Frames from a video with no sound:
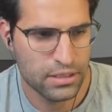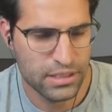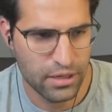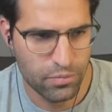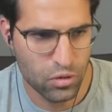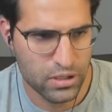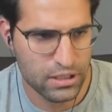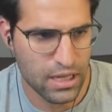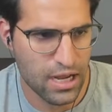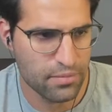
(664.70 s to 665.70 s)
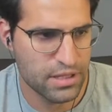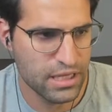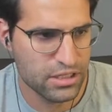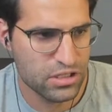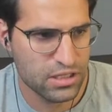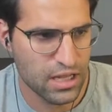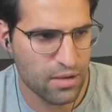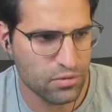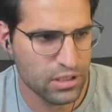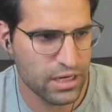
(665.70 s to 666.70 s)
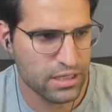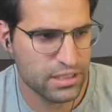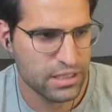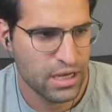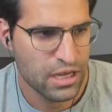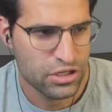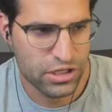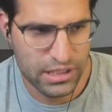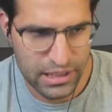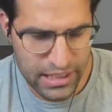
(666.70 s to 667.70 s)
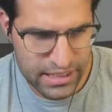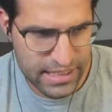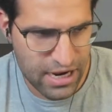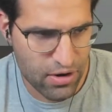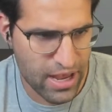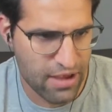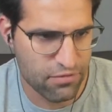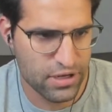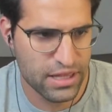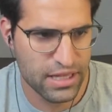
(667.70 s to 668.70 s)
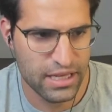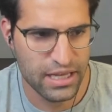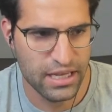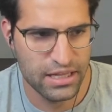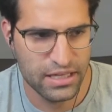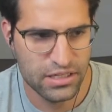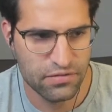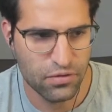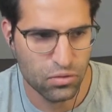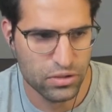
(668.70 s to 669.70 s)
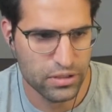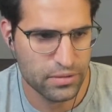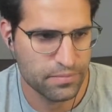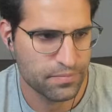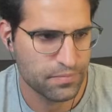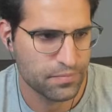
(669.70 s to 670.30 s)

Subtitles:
Let's import glob. This glob will let us just list out everything in this folder.